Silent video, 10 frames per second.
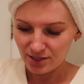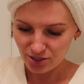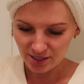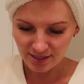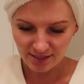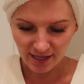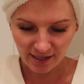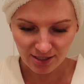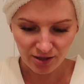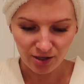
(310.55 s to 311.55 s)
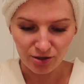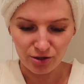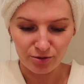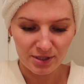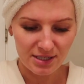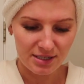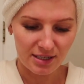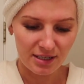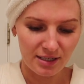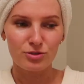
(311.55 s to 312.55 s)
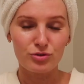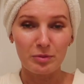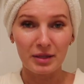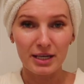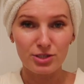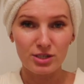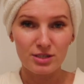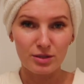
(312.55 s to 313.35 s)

She sent their newest strip lashes,